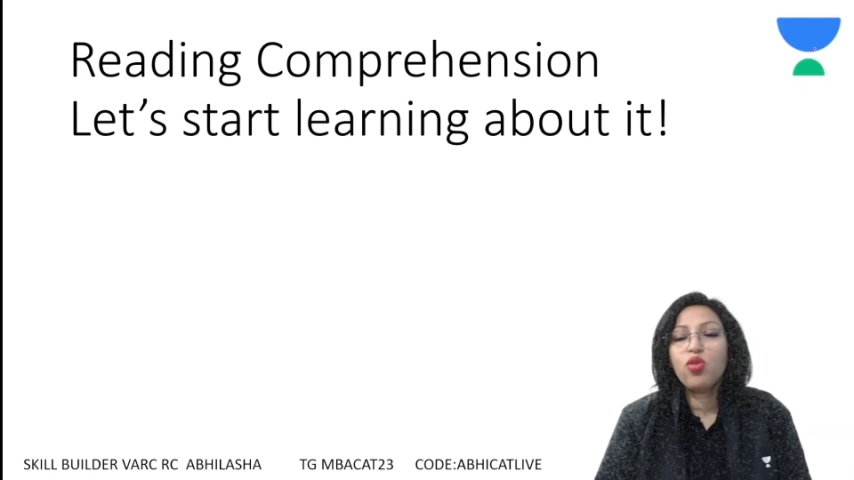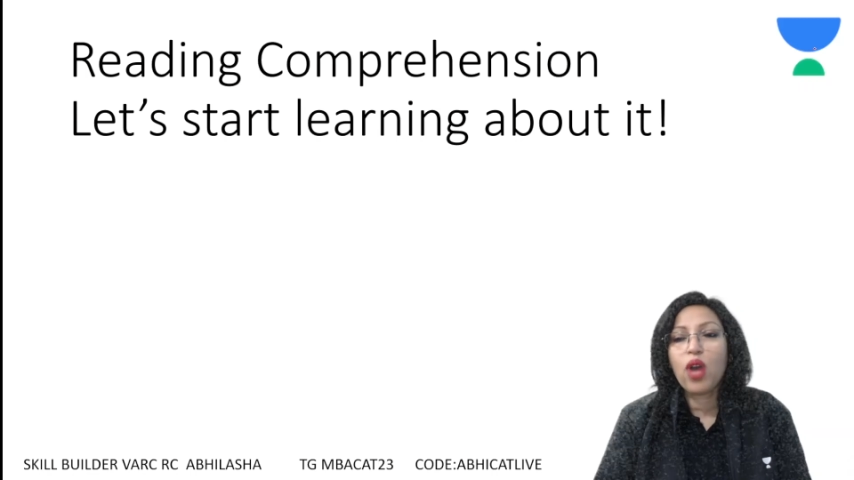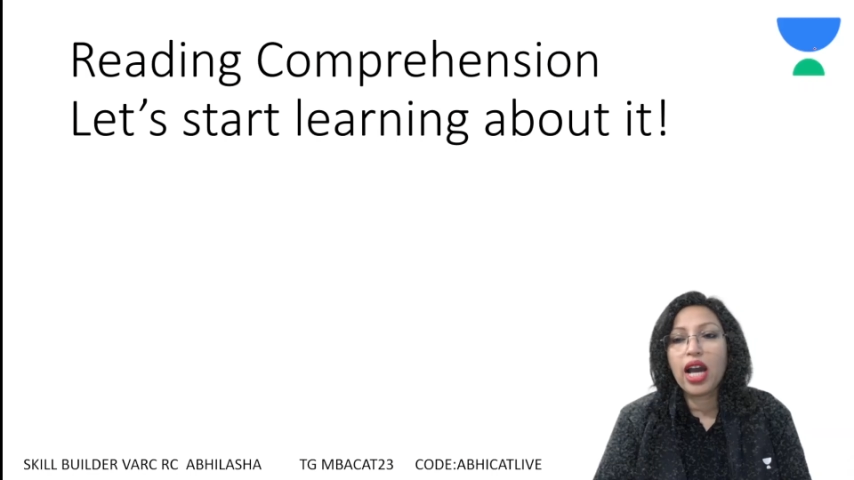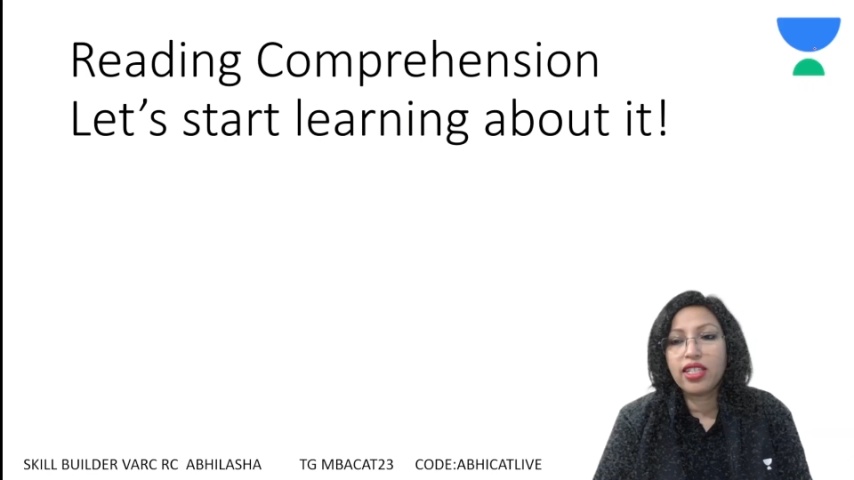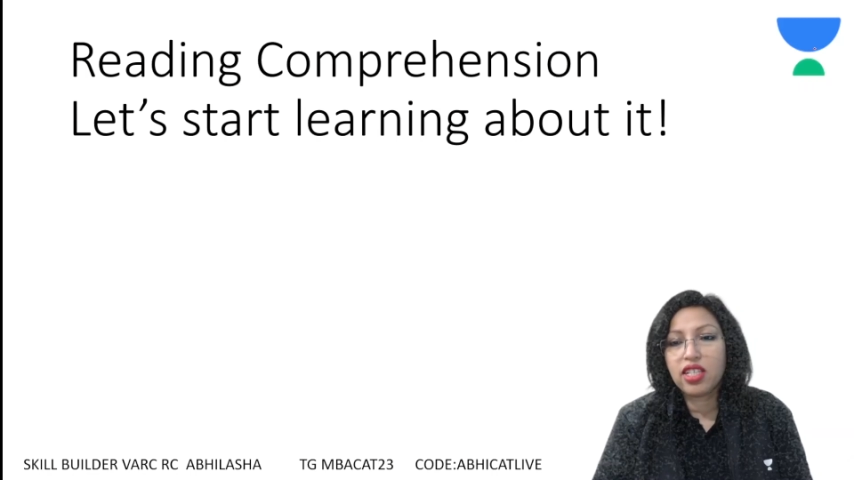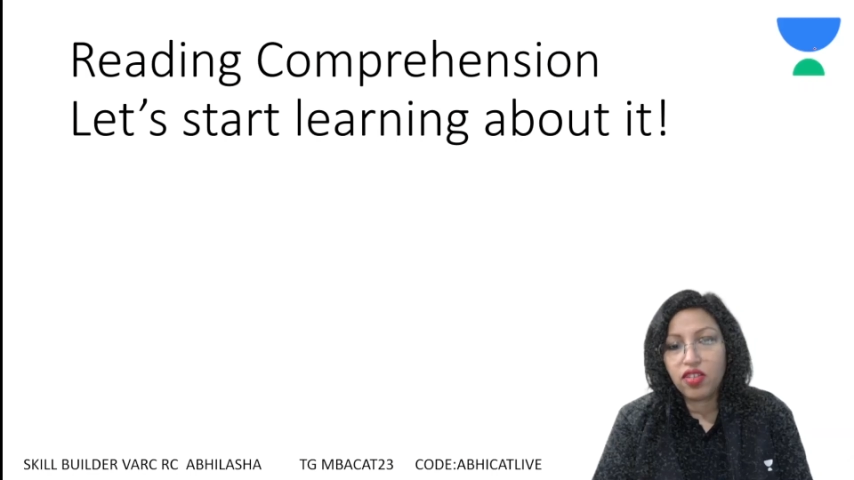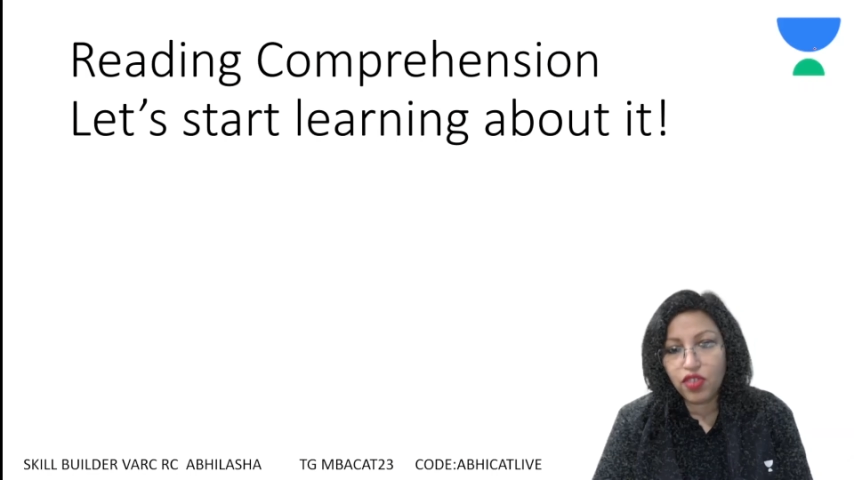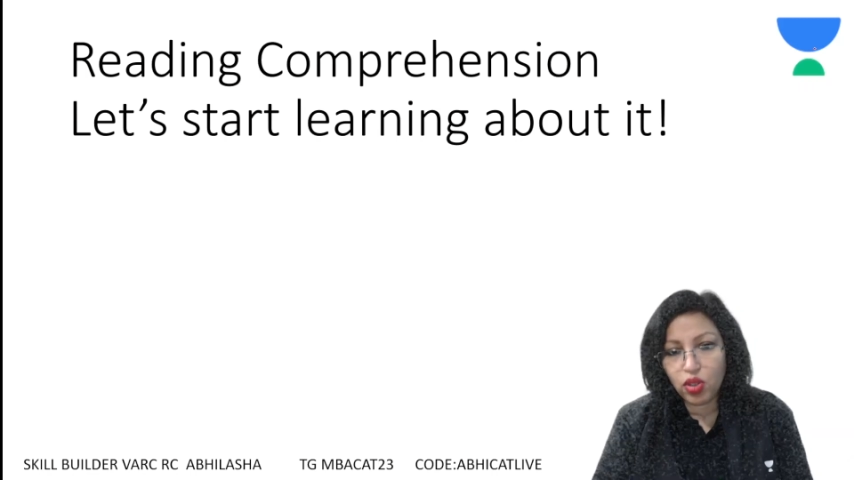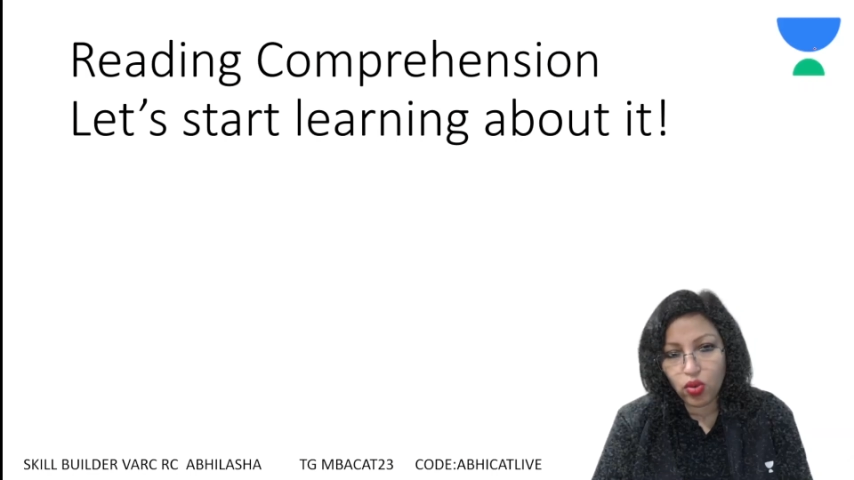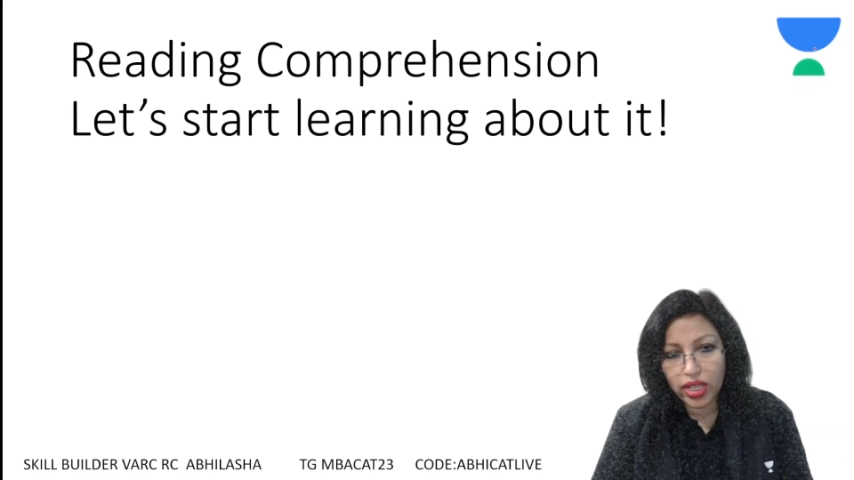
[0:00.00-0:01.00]
you answer a
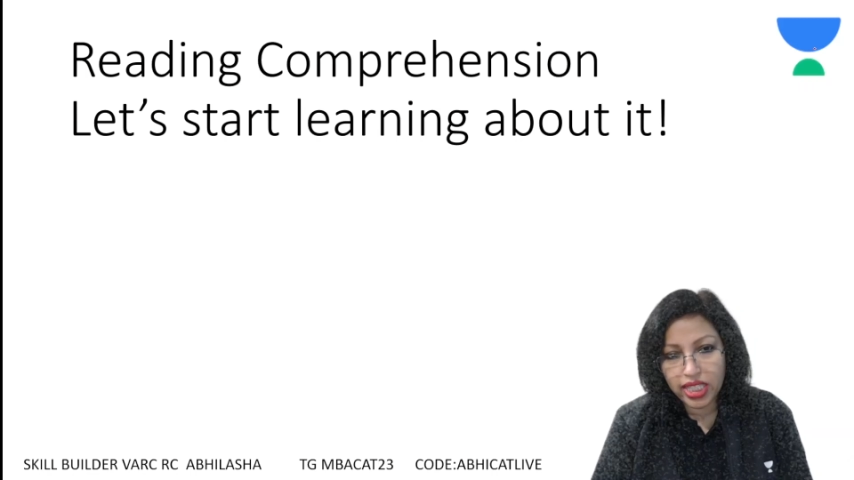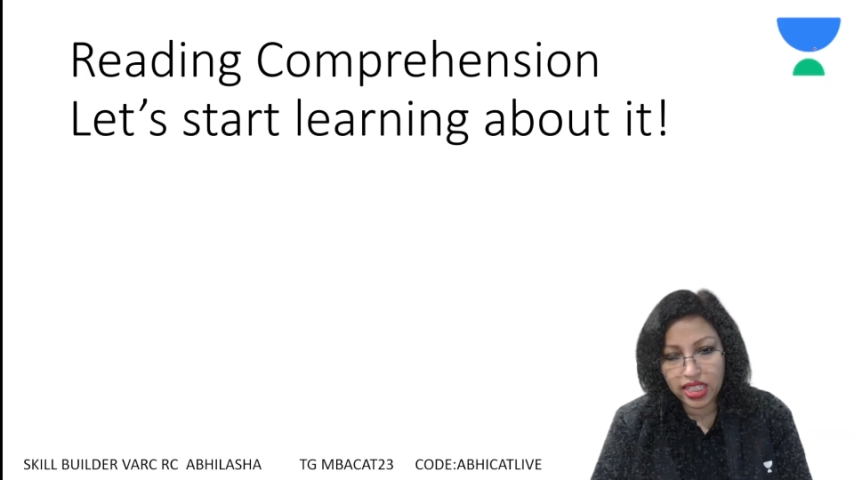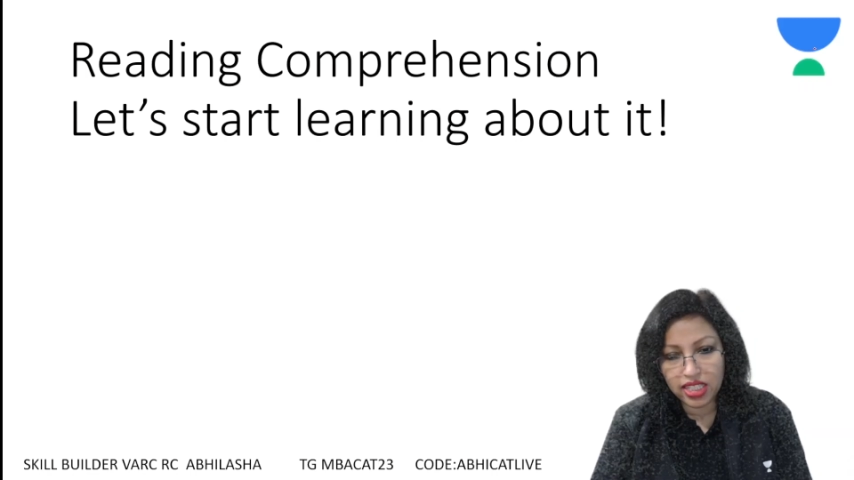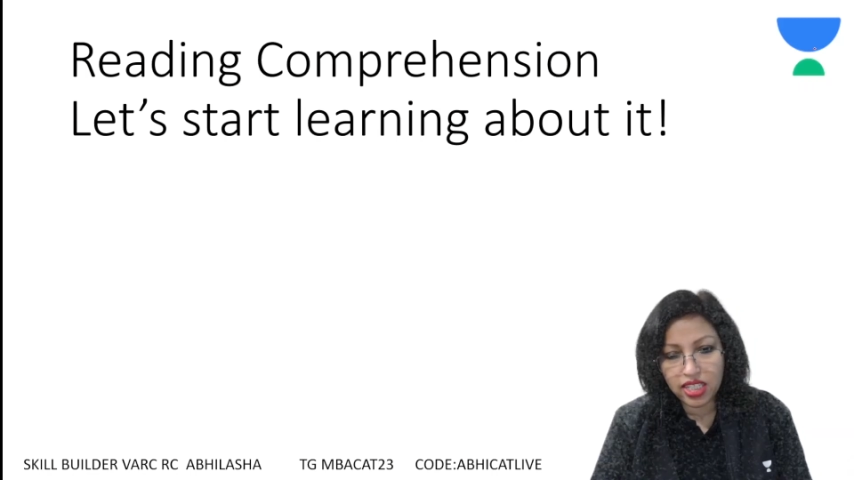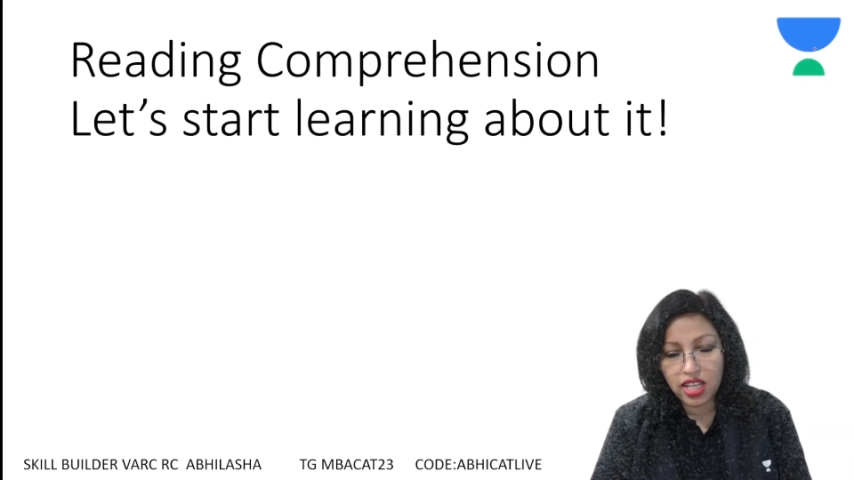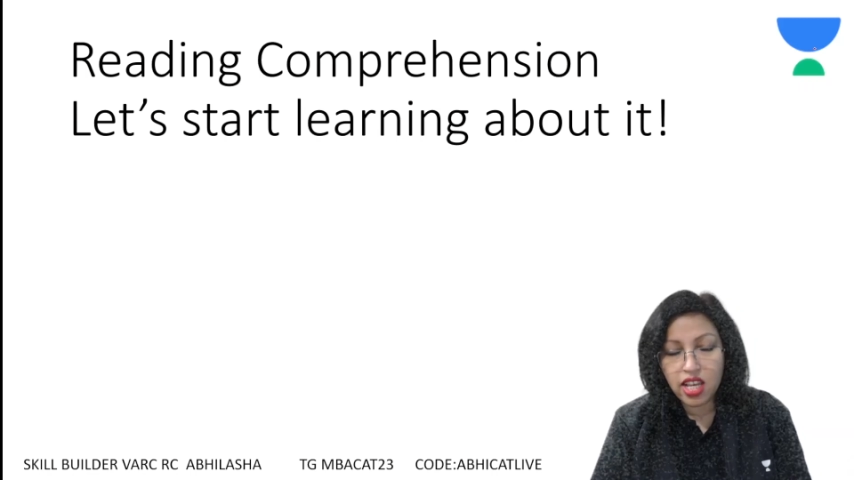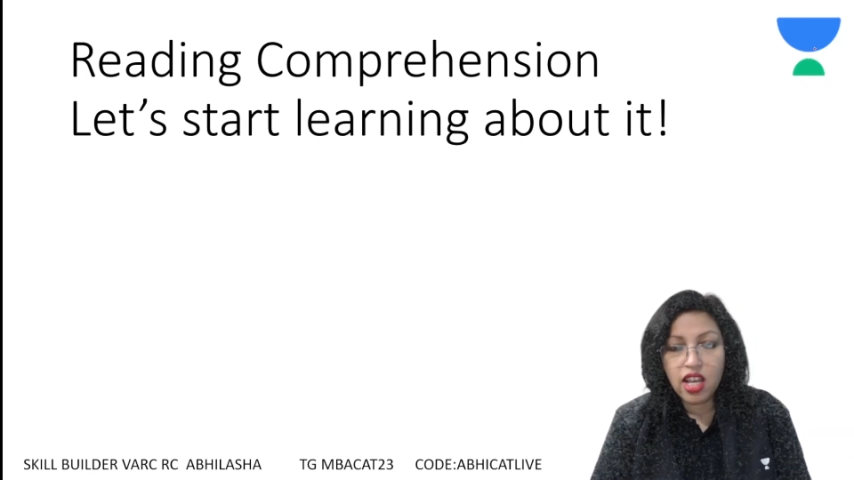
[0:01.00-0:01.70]
few questions.